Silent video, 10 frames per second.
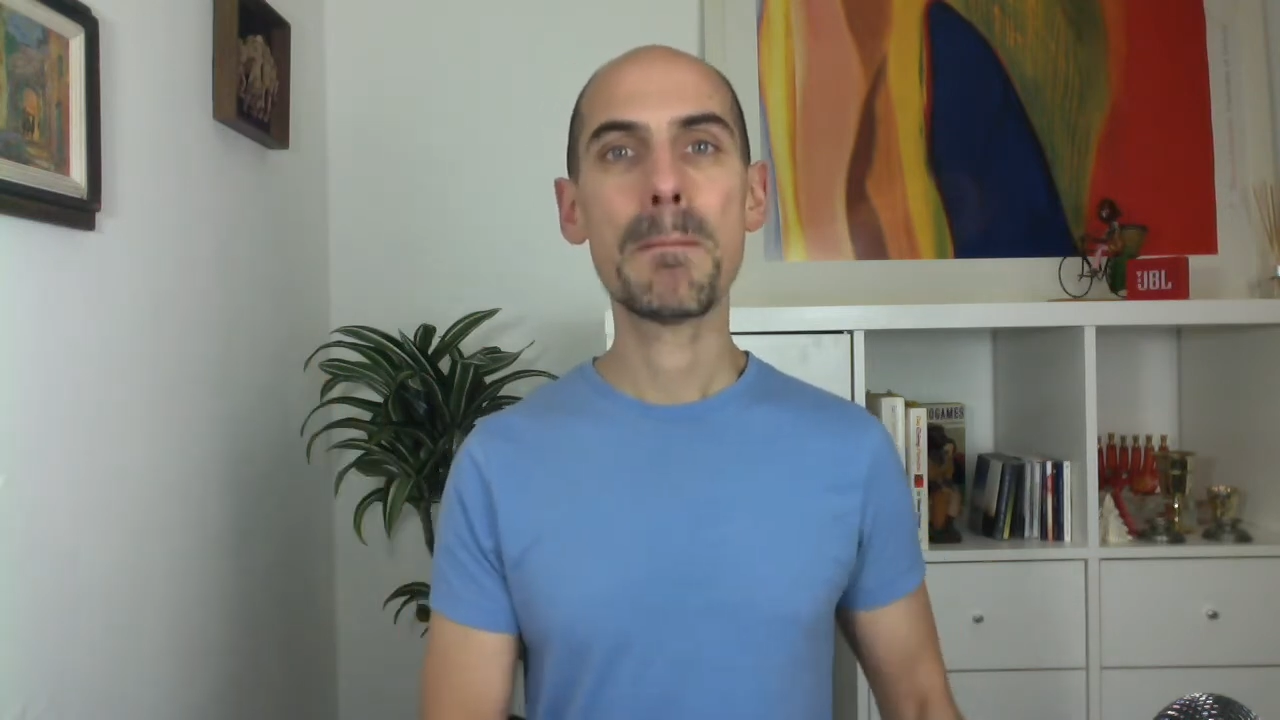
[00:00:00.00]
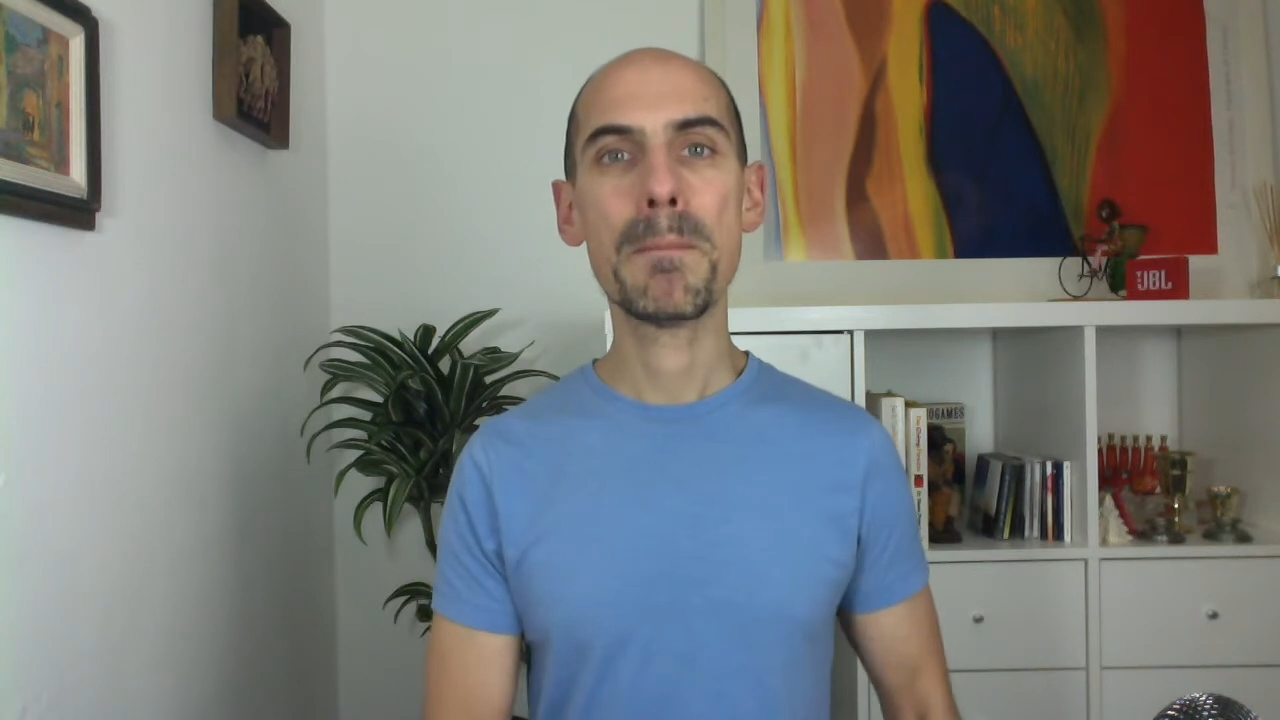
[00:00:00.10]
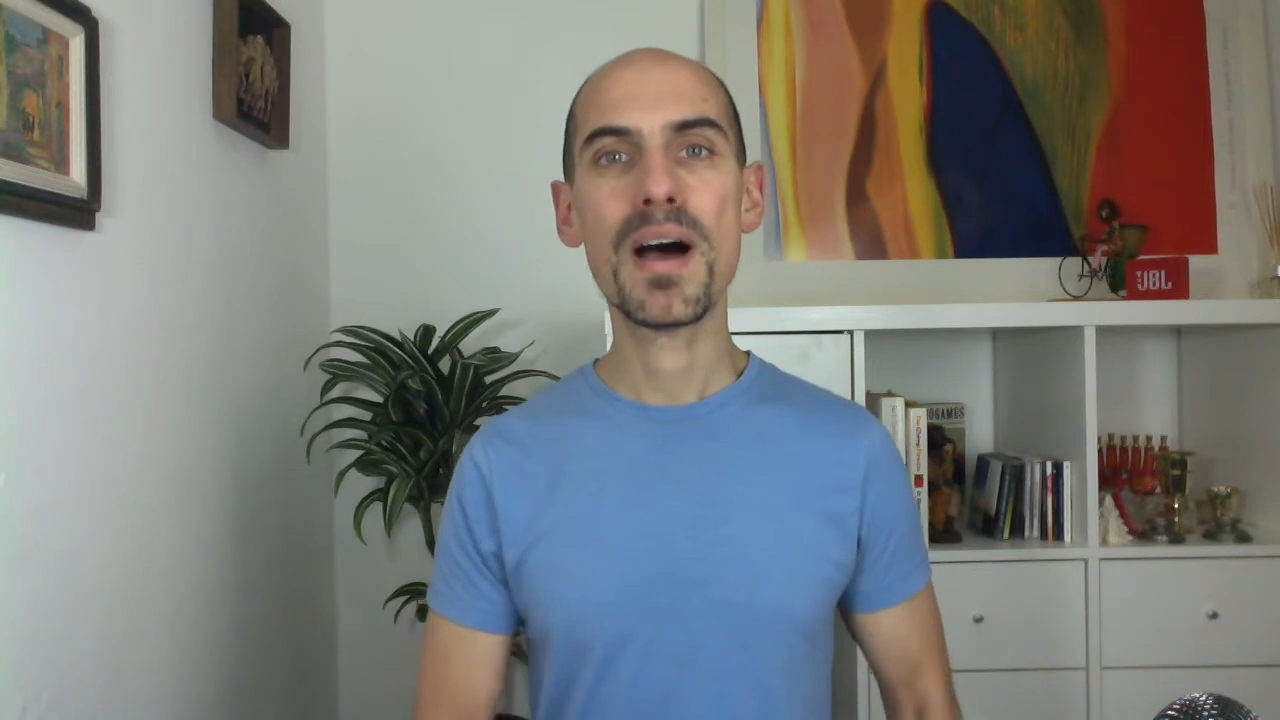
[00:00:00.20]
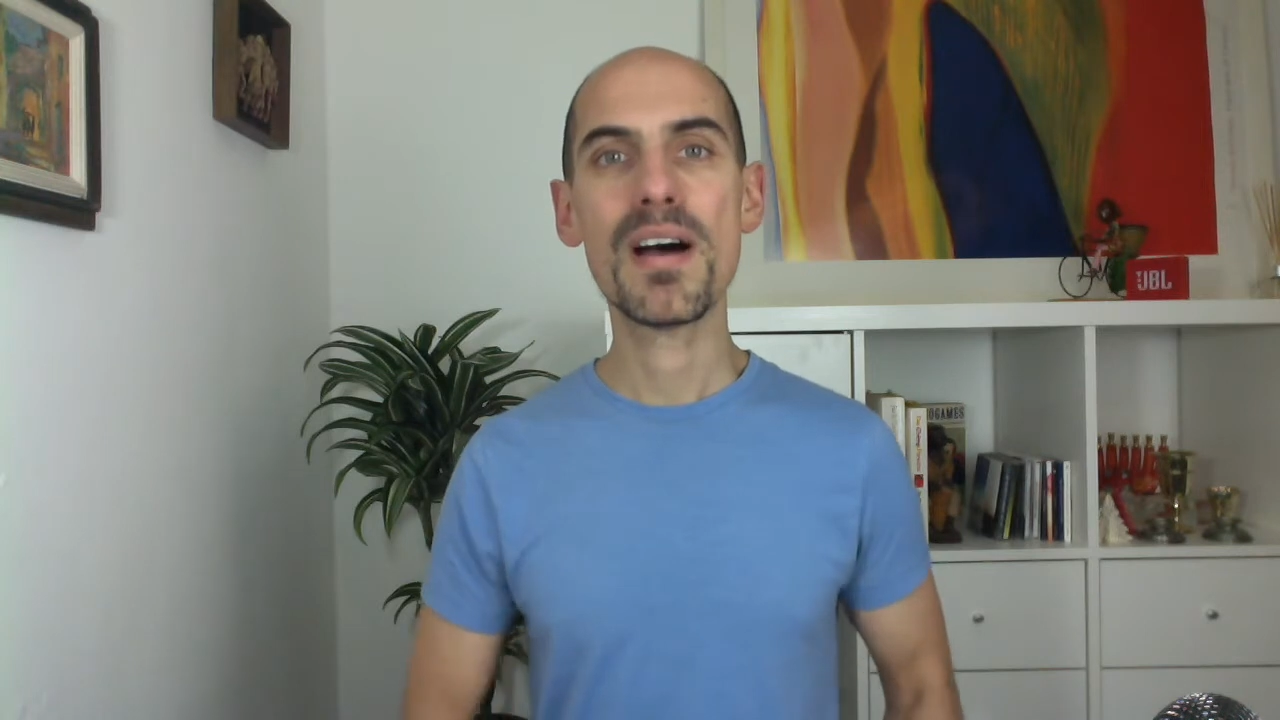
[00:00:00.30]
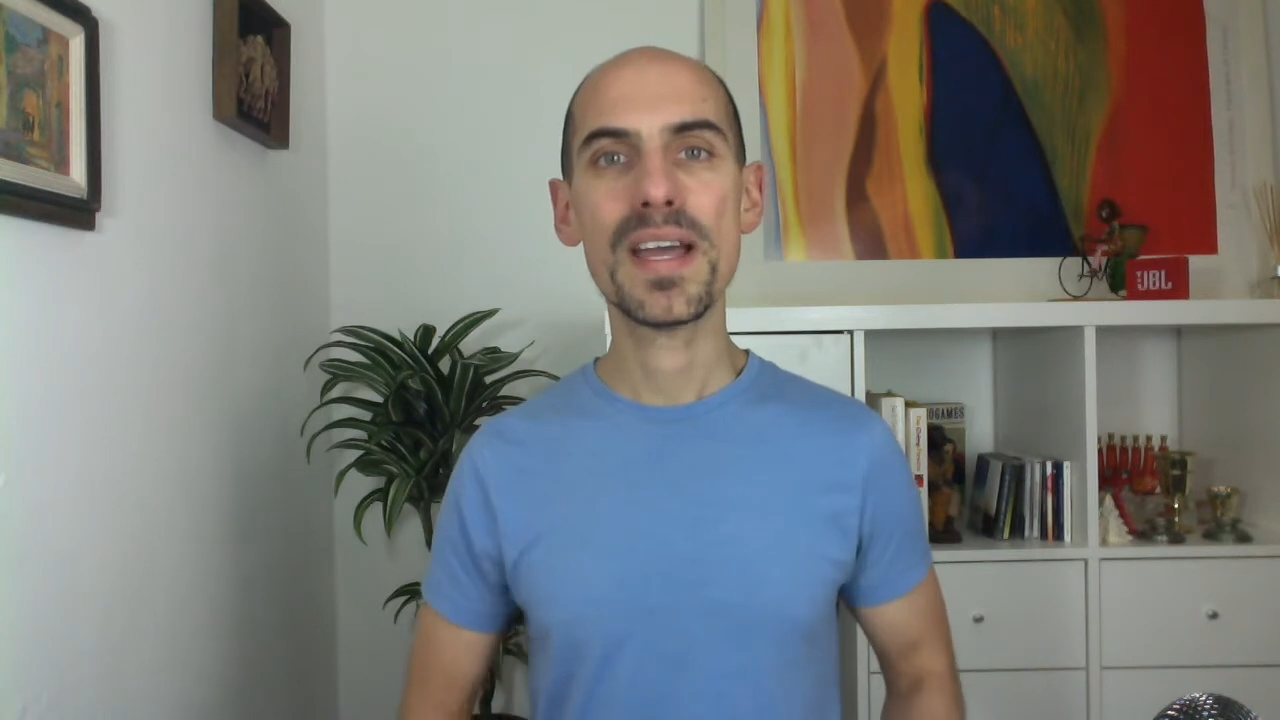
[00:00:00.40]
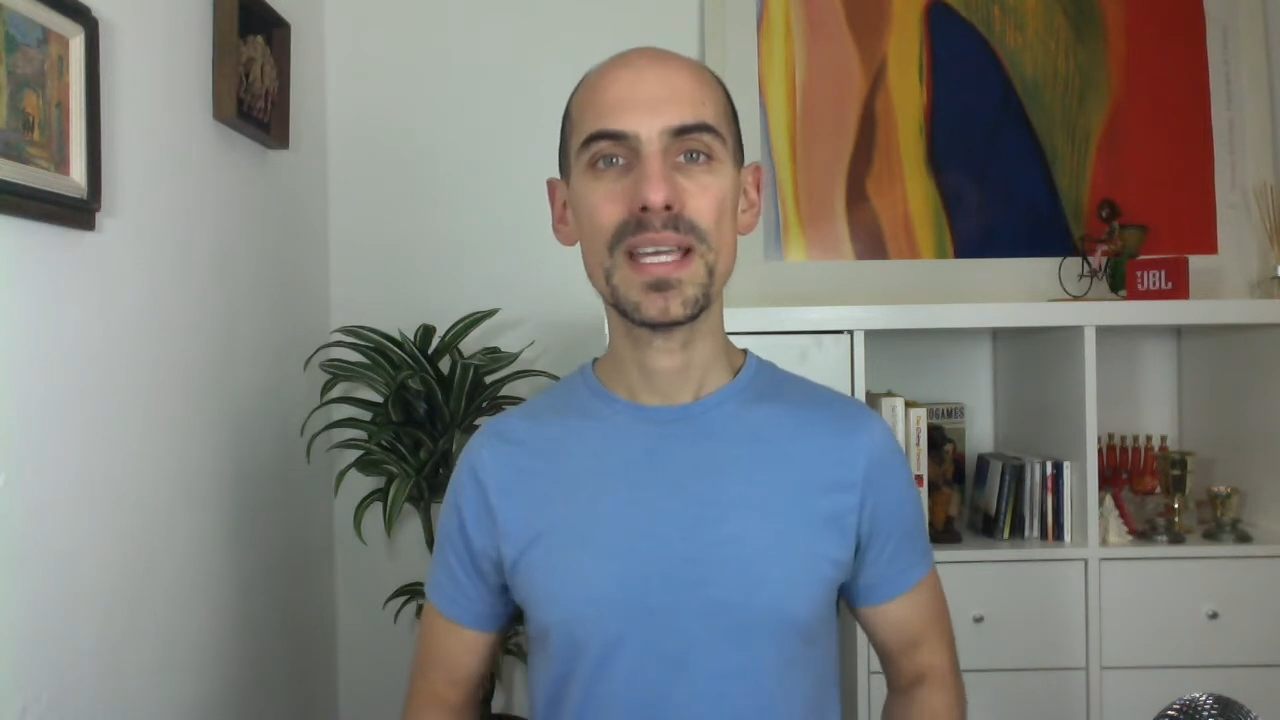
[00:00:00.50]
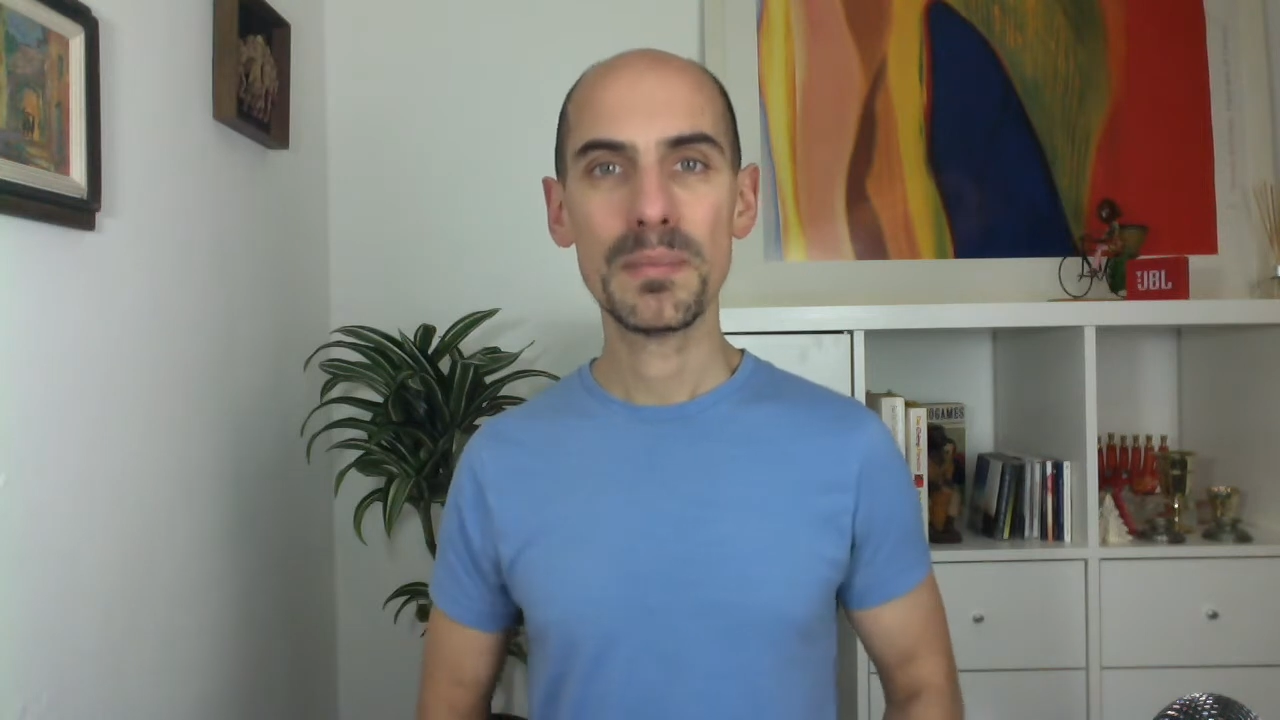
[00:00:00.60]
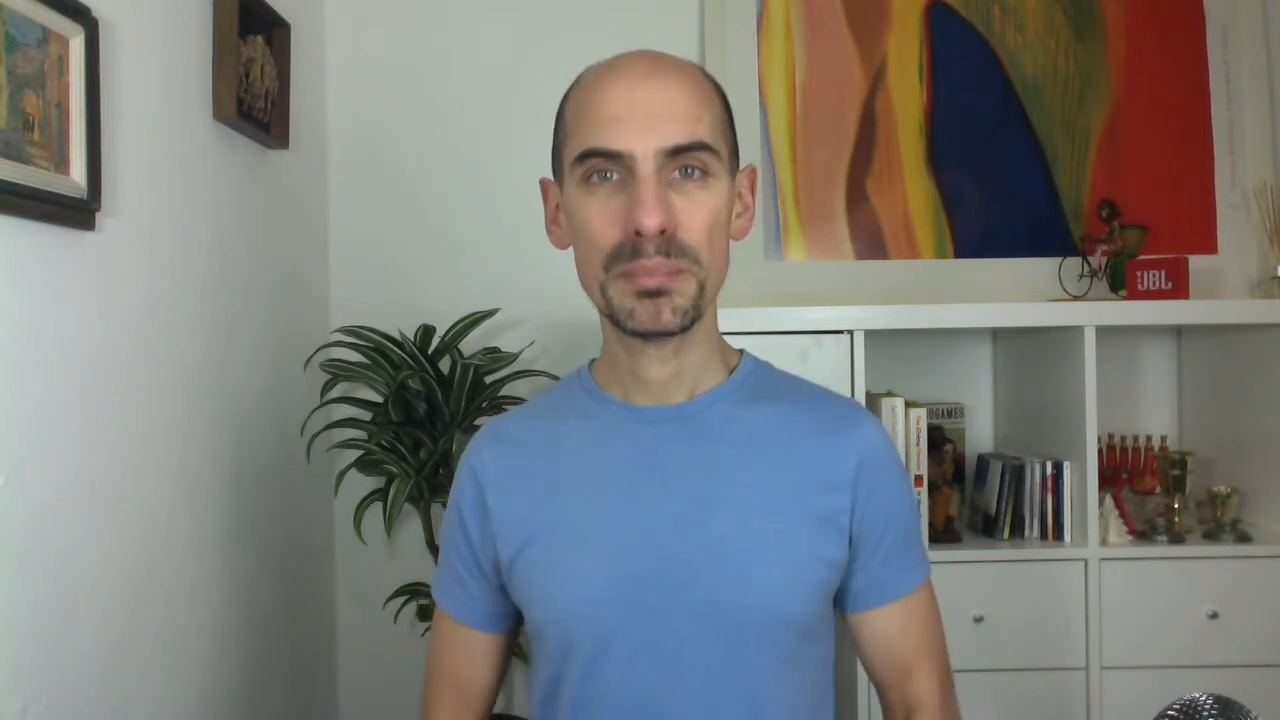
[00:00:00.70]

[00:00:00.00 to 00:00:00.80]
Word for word: my